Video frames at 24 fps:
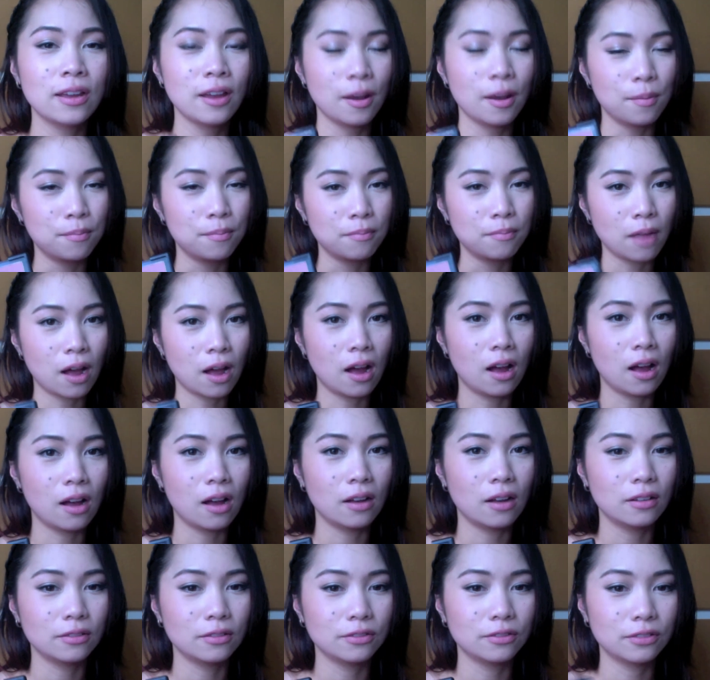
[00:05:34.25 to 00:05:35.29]

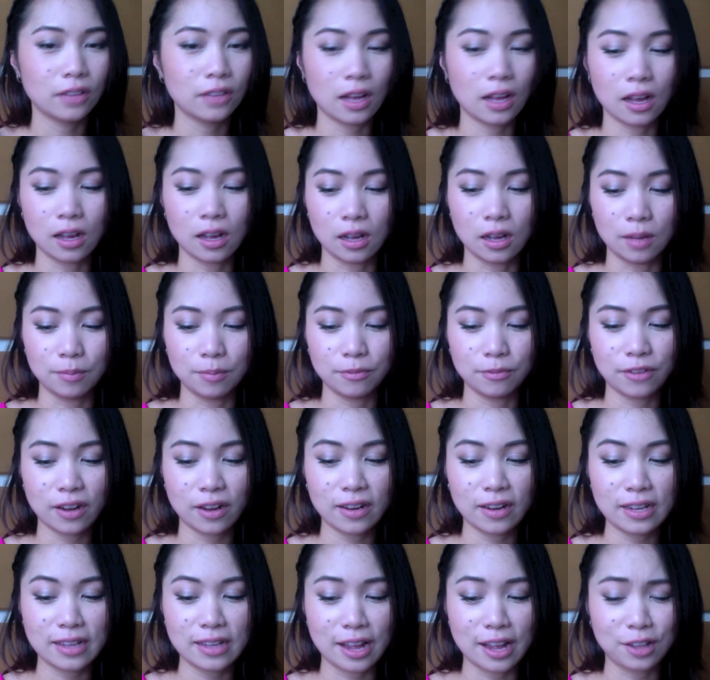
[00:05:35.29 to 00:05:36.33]
mauve,
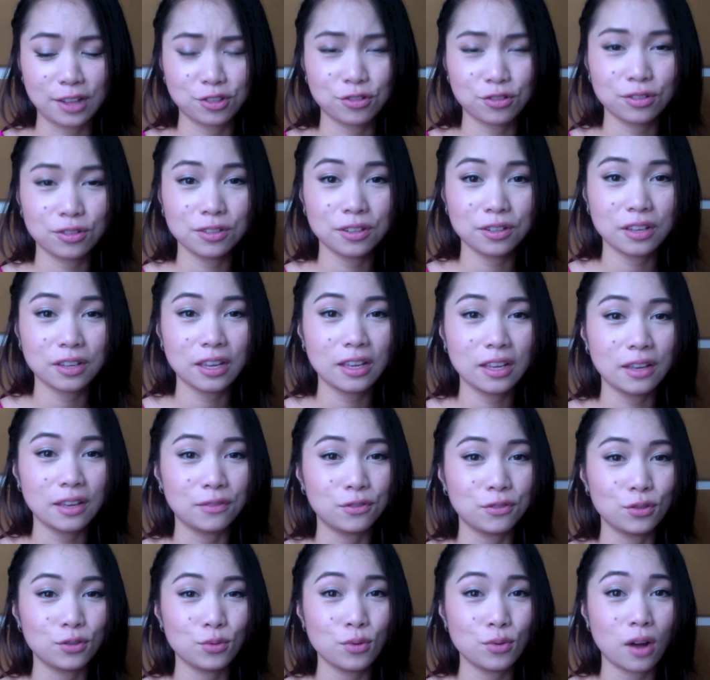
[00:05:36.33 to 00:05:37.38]
very natural looking.
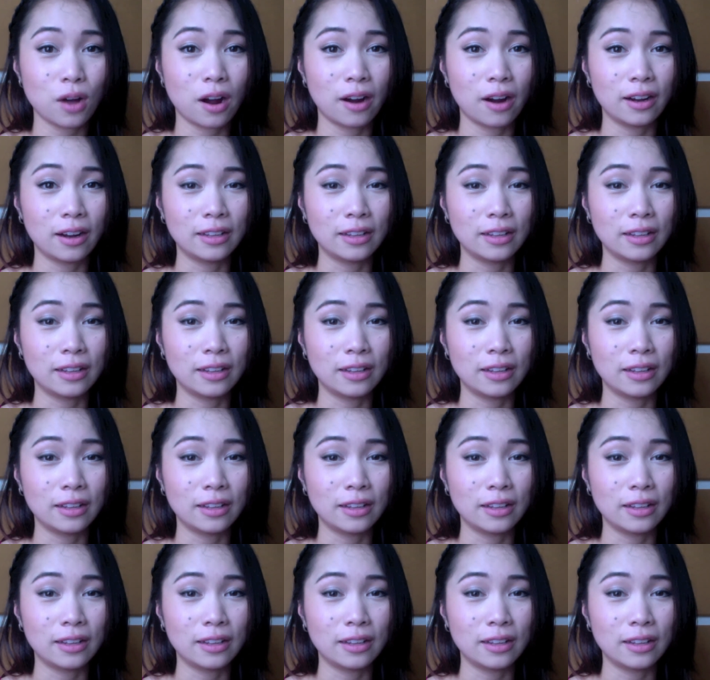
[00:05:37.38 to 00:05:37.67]
If you are an